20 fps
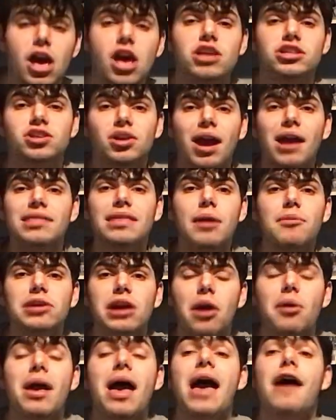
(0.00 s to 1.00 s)
So yeah, there we
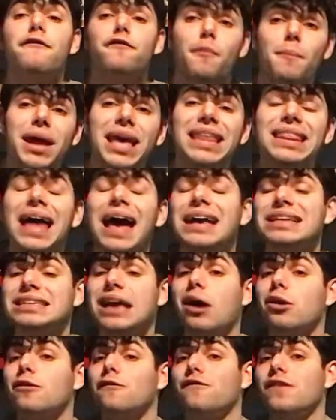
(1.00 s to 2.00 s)
go. For me, that is
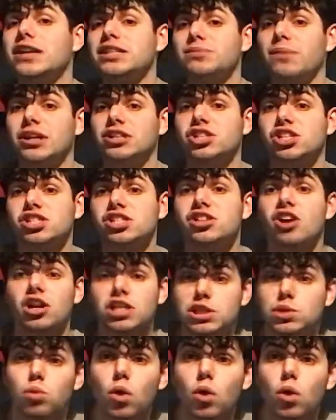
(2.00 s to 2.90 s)
how you fix Manchester United.